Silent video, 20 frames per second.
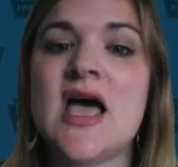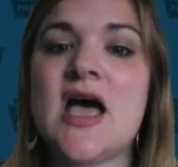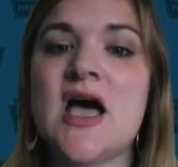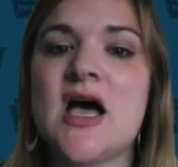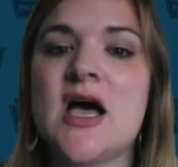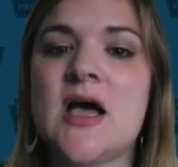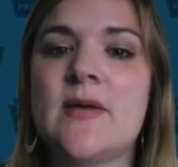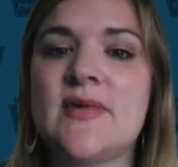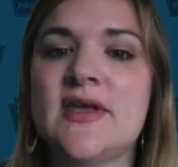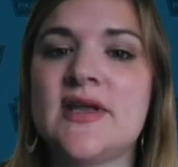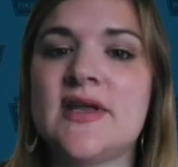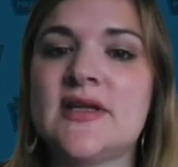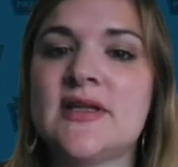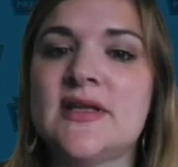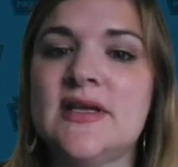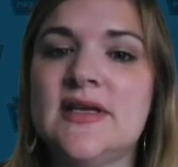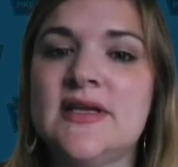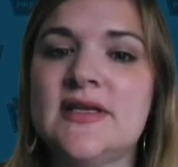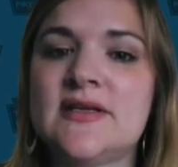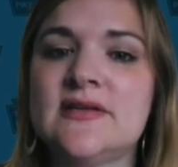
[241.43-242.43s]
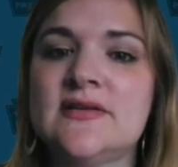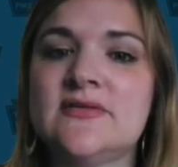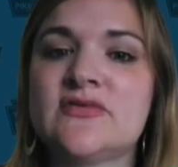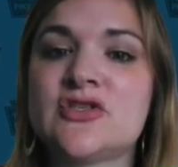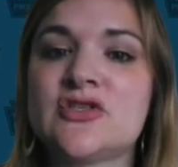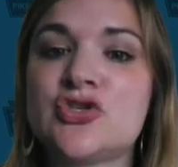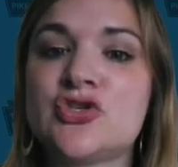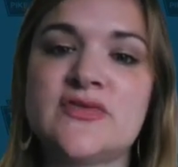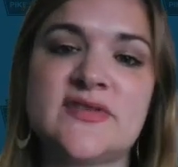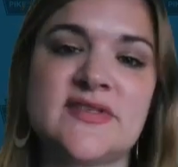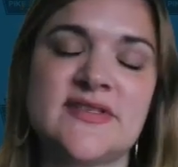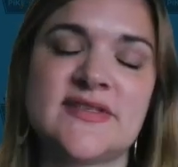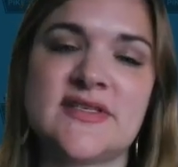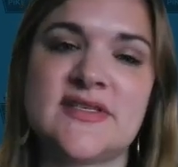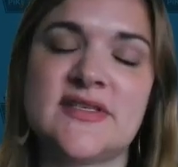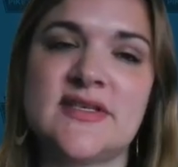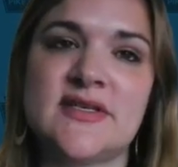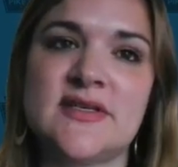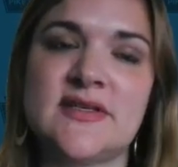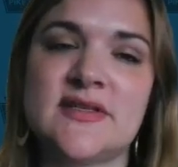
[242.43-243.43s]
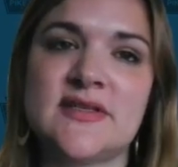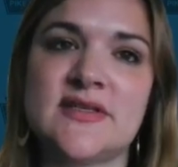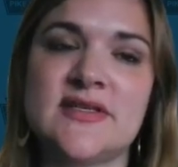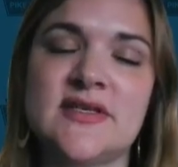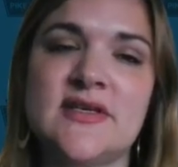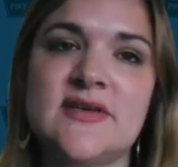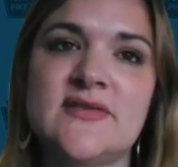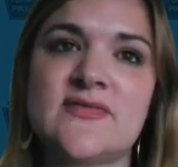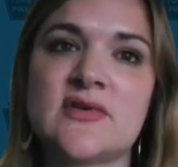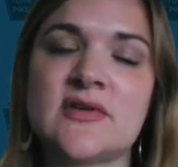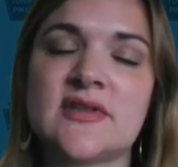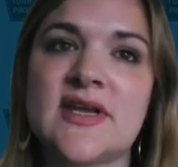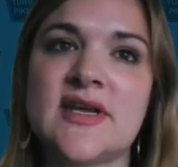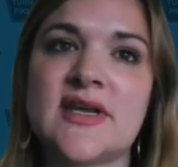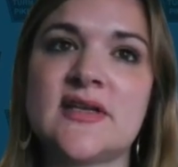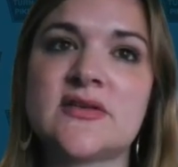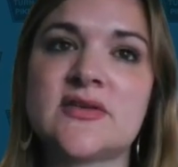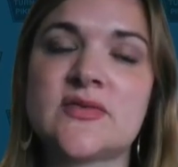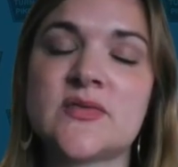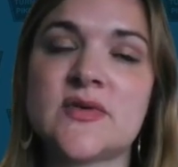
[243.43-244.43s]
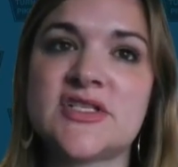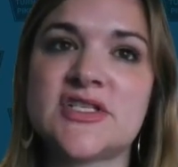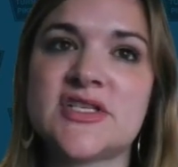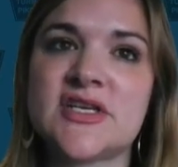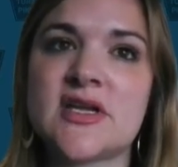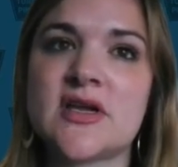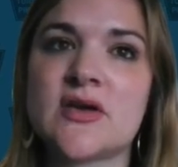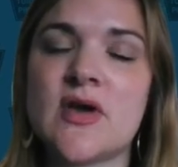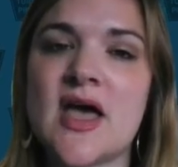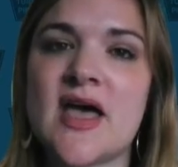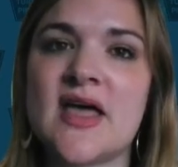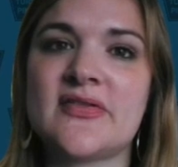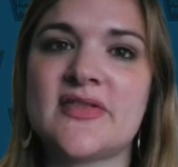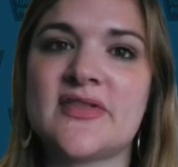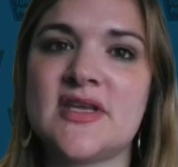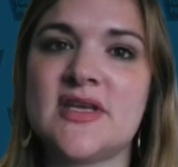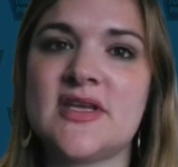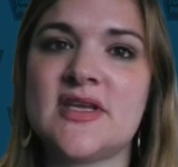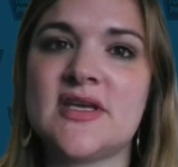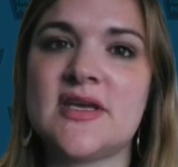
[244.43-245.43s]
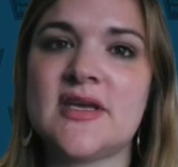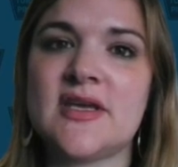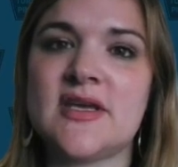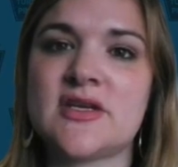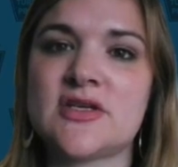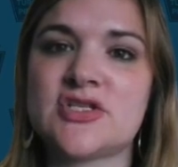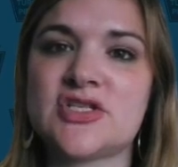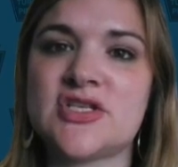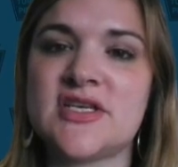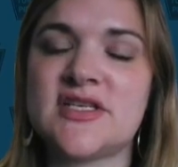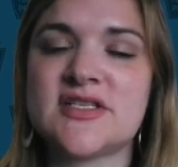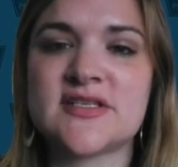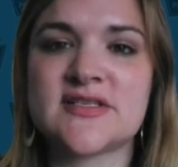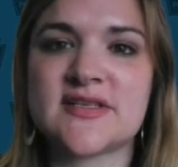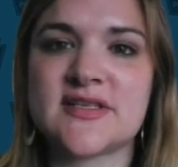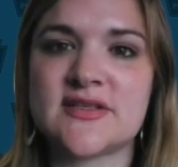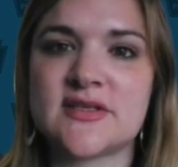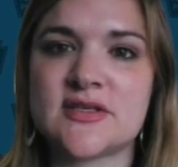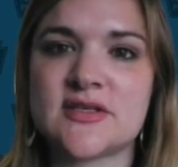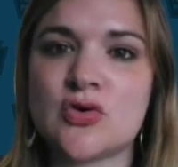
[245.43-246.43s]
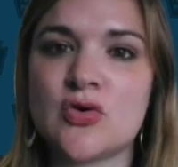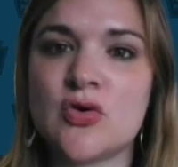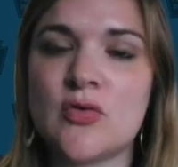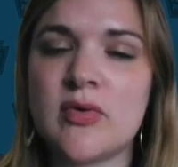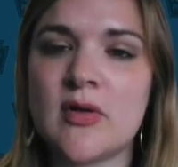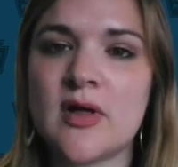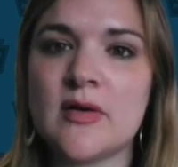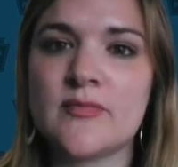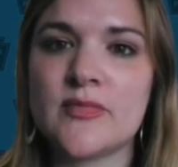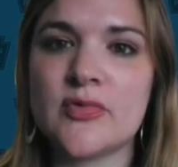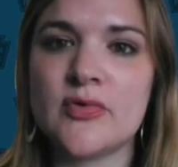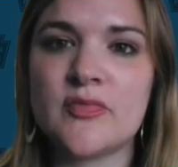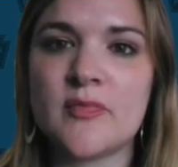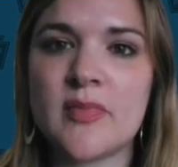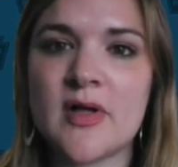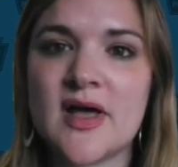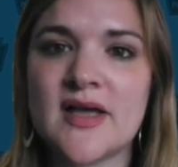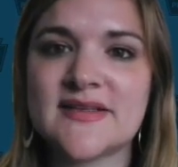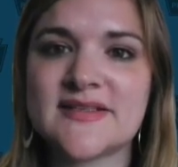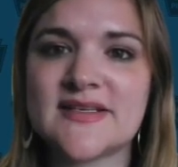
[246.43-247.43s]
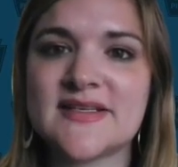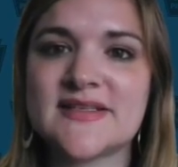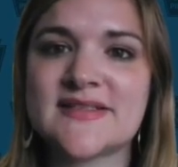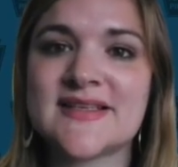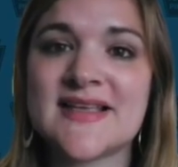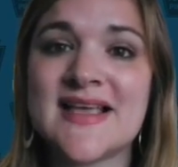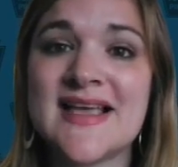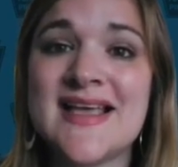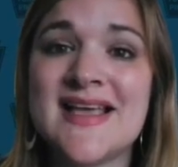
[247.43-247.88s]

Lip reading: It reduces the need for lane switching at the interchanges and the booth plazas.